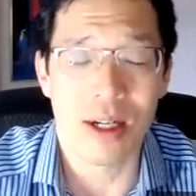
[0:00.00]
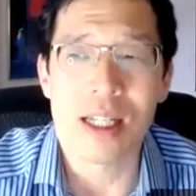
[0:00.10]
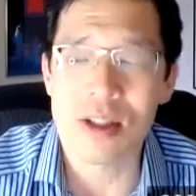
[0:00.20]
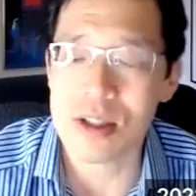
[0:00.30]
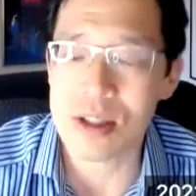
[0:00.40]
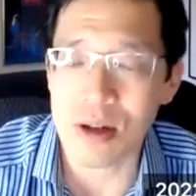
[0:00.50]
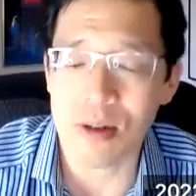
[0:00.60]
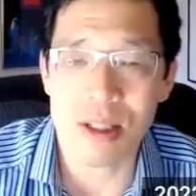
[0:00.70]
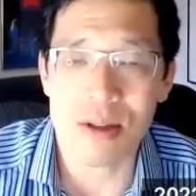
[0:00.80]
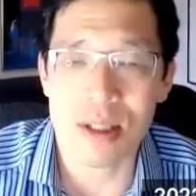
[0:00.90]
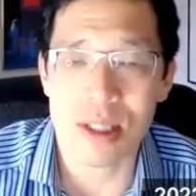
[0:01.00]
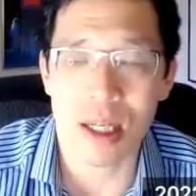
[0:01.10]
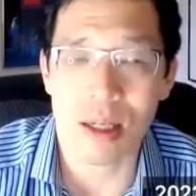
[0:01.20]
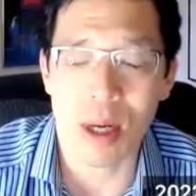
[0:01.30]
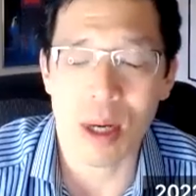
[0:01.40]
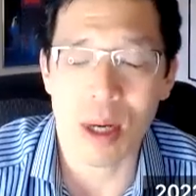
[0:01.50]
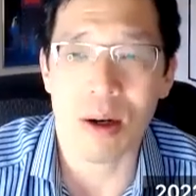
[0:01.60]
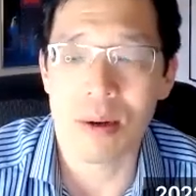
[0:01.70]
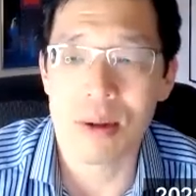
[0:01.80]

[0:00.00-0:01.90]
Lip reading: It's so interesting. Wow.